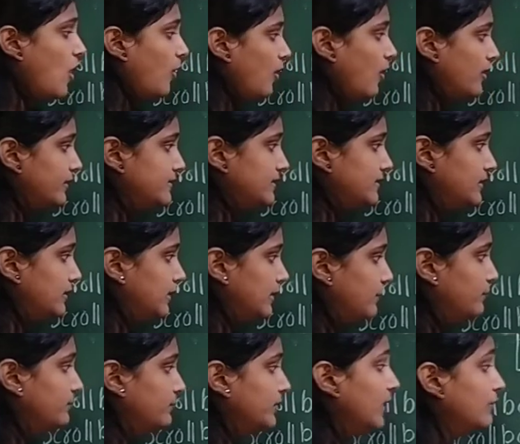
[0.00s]
horizontal.
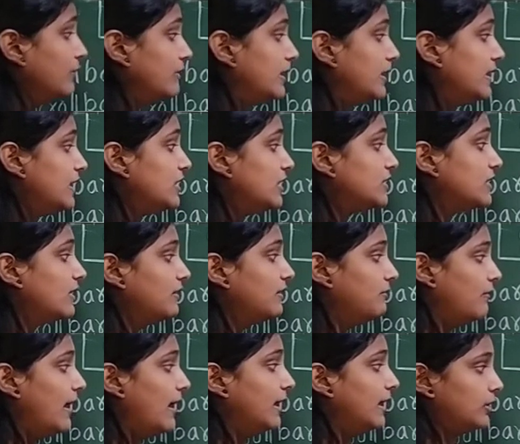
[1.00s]
Now
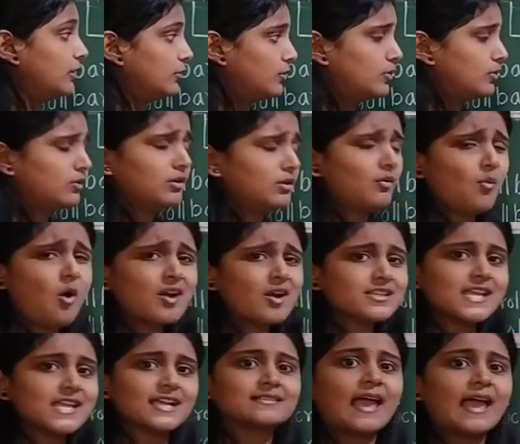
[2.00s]
initial value. Now
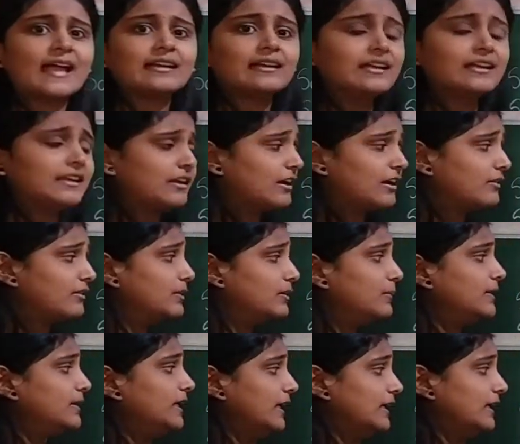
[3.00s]
what's exactly here
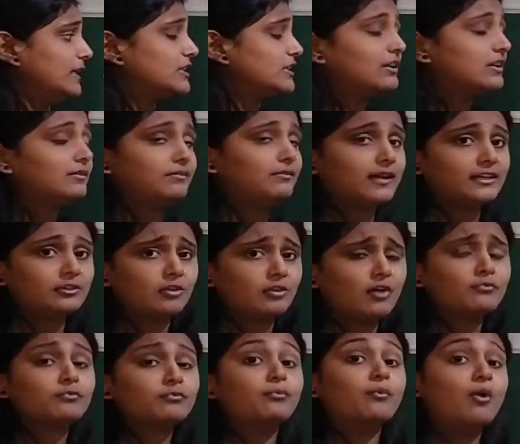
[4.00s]
will be the initial value
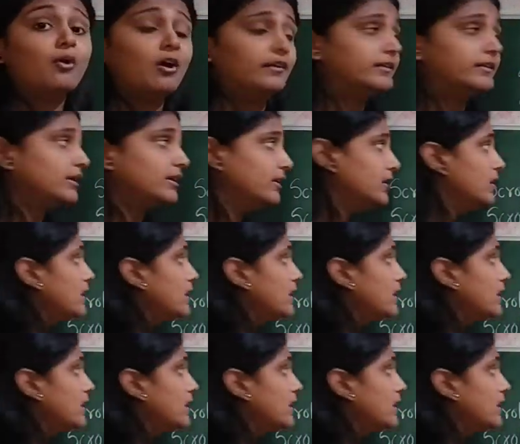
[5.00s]
of what?